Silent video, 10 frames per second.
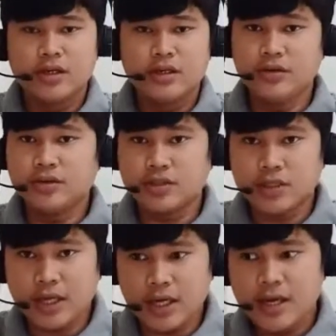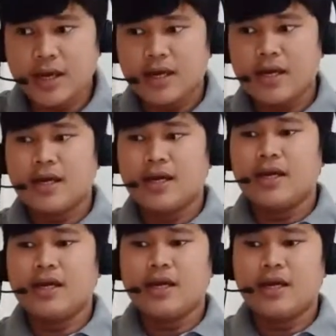You see,
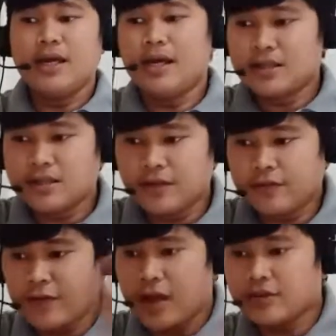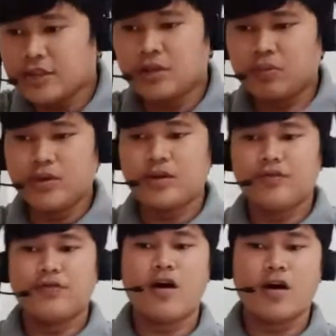He has a fellowship with
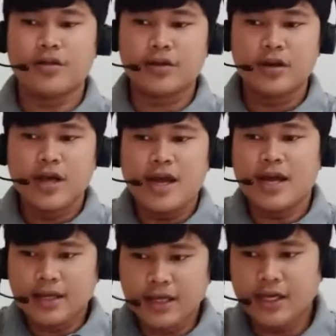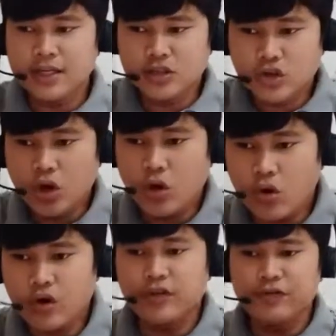the Father, and He is
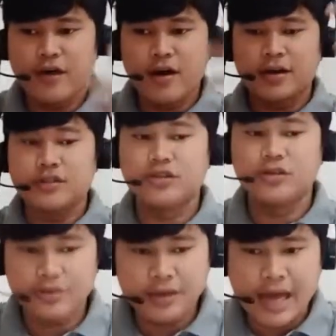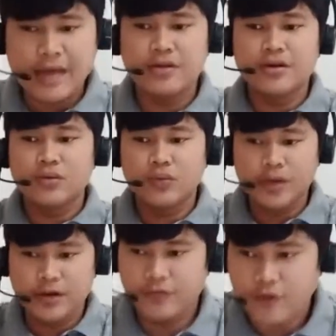glorified together
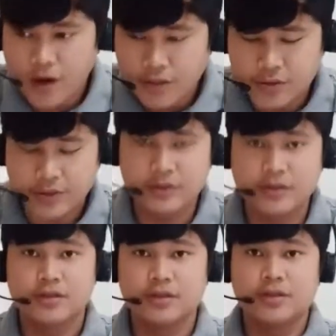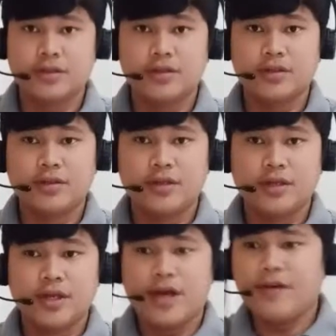with the Father.
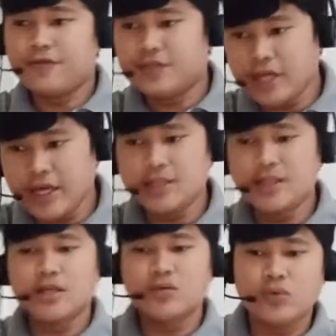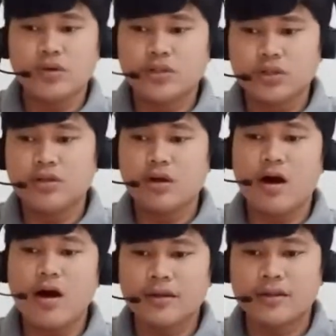If Jesus is
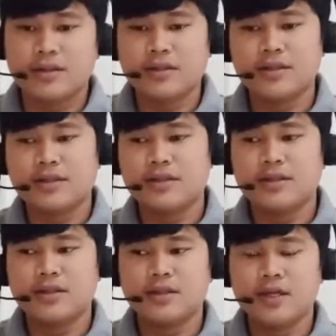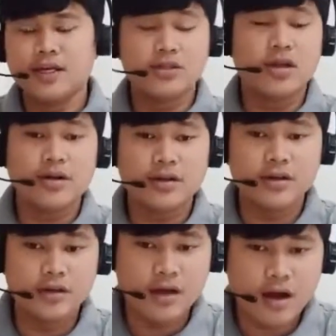not
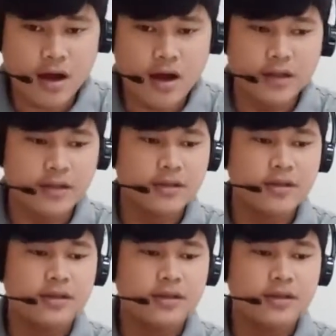the God,